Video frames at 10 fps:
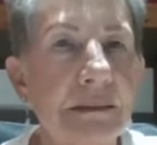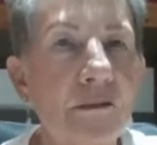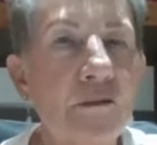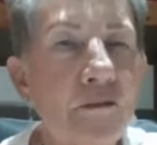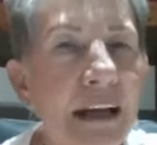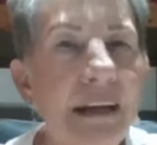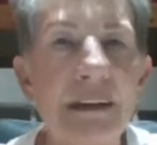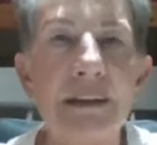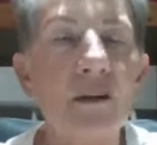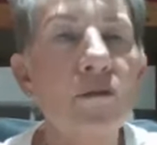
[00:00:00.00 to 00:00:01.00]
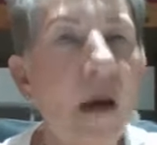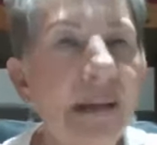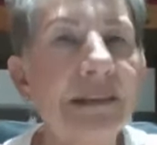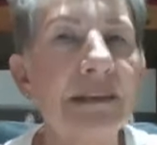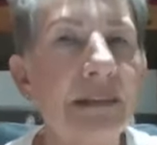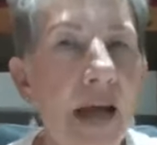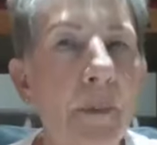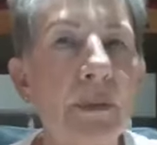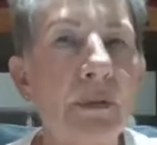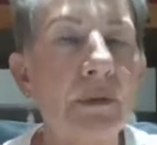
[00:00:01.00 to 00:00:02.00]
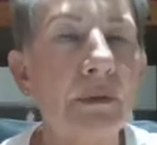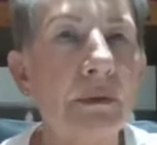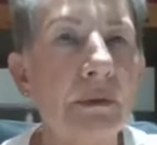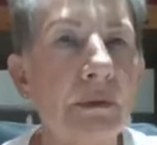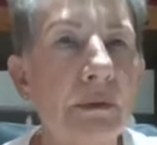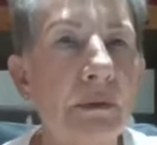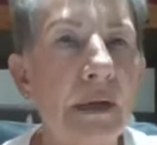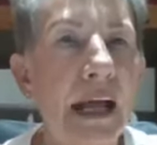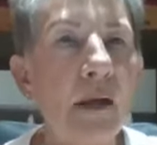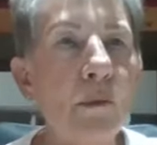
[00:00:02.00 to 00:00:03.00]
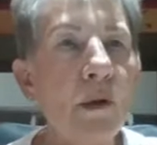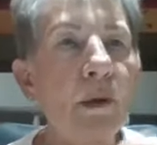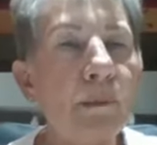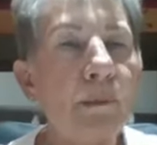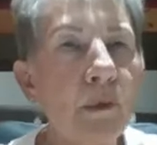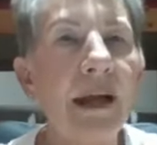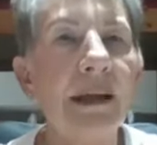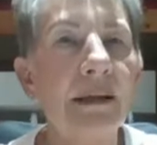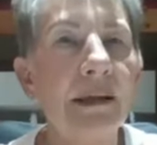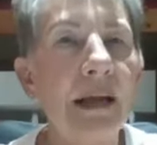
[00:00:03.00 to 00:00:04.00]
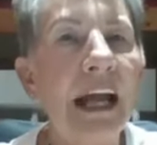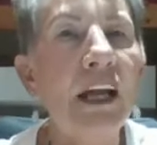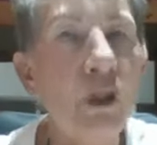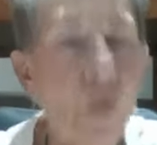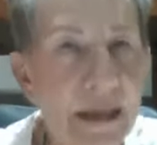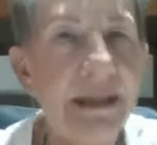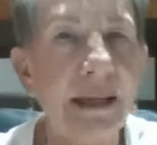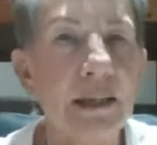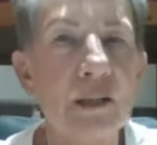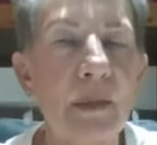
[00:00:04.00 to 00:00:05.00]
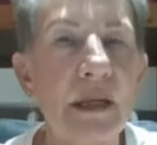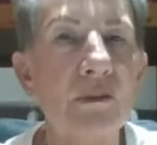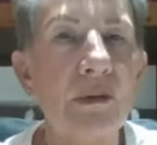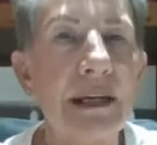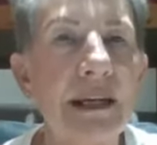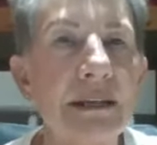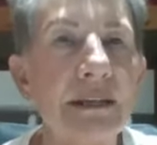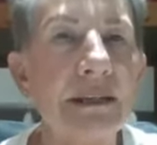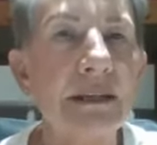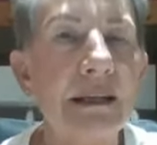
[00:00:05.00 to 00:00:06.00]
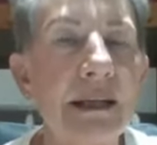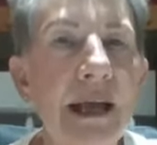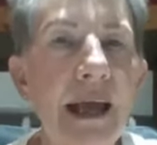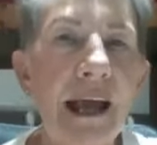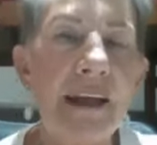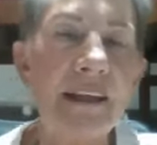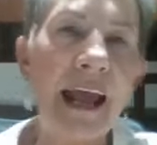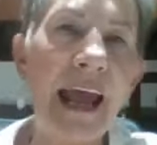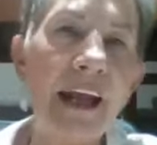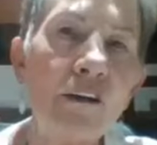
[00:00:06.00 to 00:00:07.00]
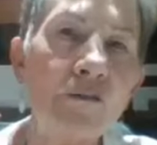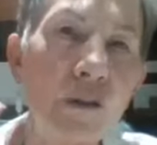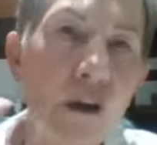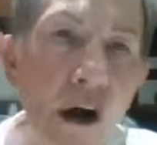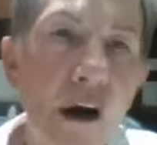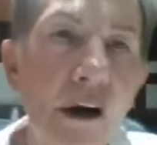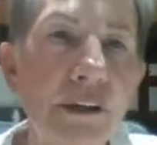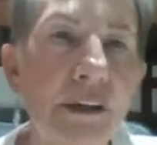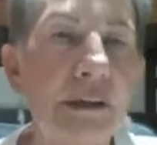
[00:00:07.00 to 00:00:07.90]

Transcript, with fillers: faith rises up. And when we pray, anointing is being released, and the hand of God